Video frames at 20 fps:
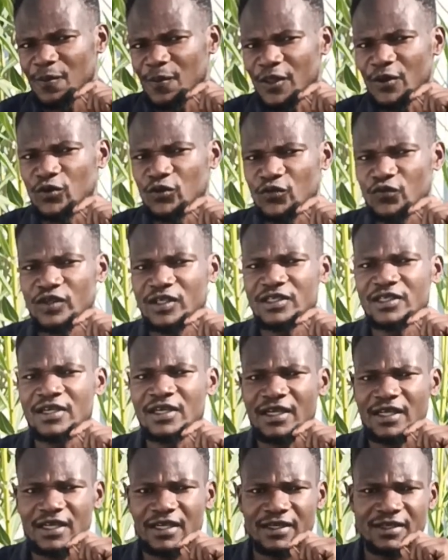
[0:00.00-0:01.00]
they would feel
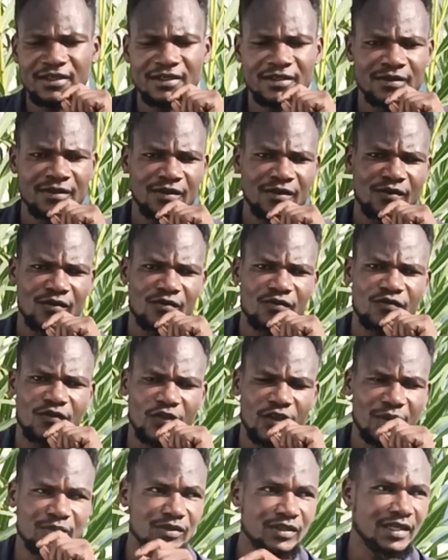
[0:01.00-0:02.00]
great
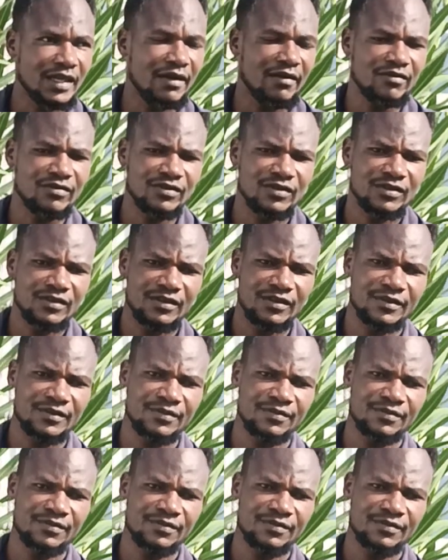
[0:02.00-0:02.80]
for themselves.